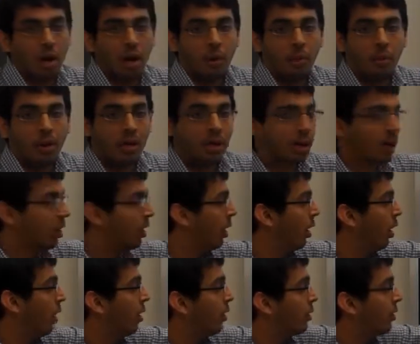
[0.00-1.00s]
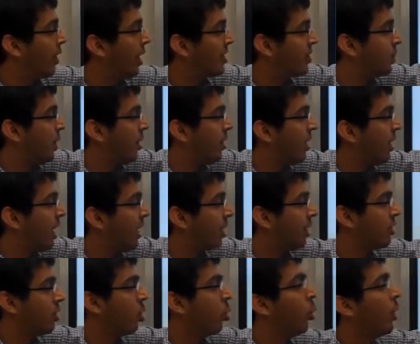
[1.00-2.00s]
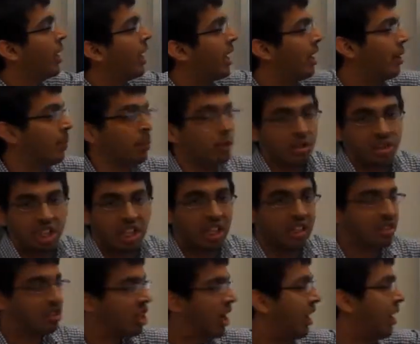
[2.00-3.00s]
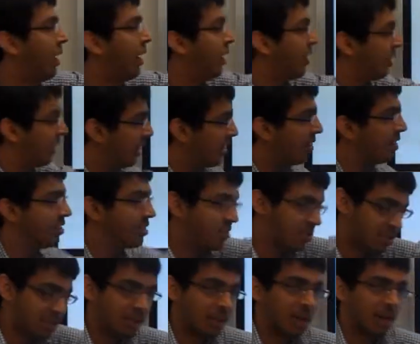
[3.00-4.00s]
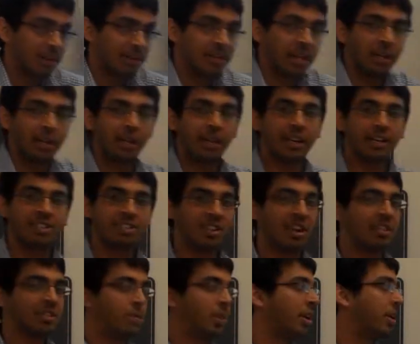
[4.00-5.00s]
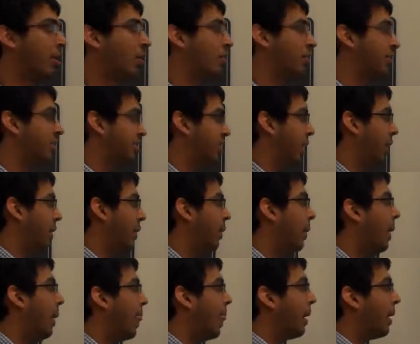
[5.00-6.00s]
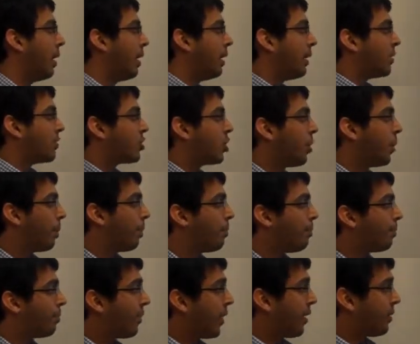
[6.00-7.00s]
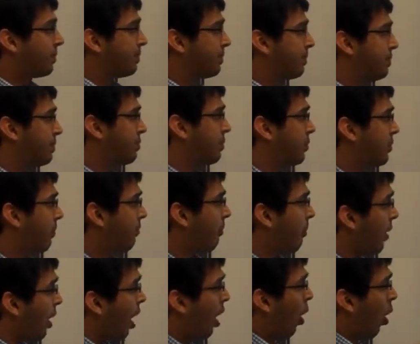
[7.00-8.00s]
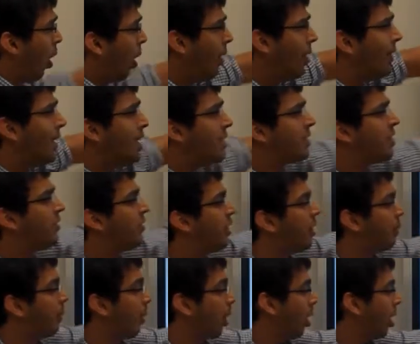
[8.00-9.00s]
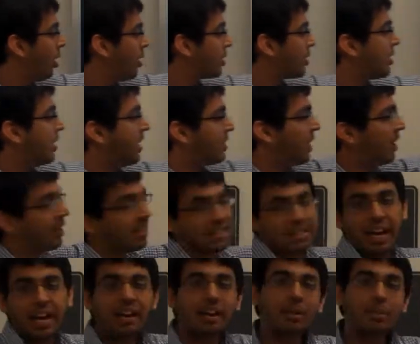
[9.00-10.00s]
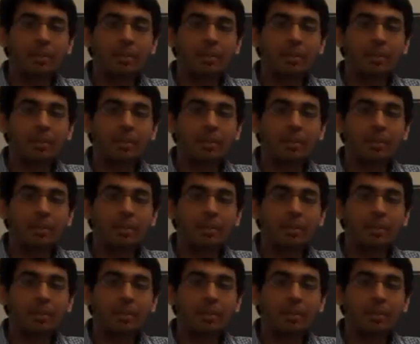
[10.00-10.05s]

we transmit the data through an AWGN channel, and then this signal gets transmitted over the channel. So all these different blocks, these are designed in